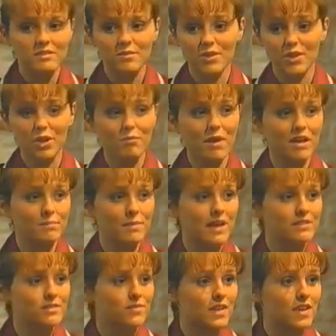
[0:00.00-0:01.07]
Well, you might be
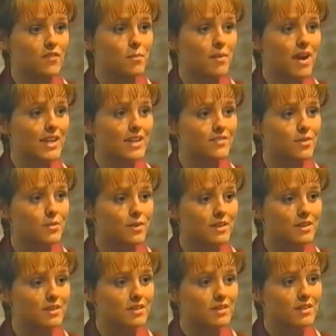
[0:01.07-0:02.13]
able to forgive her, but I never
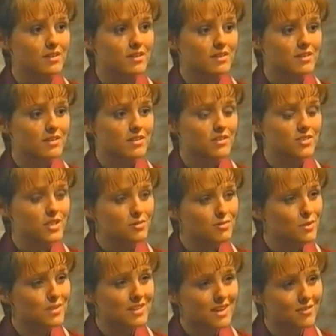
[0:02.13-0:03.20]
will. She
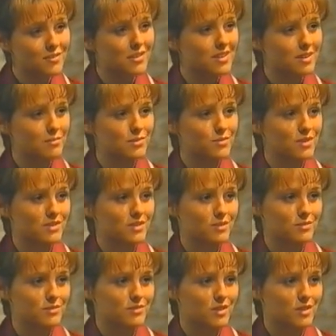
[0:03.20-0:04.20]
ruined everything between you and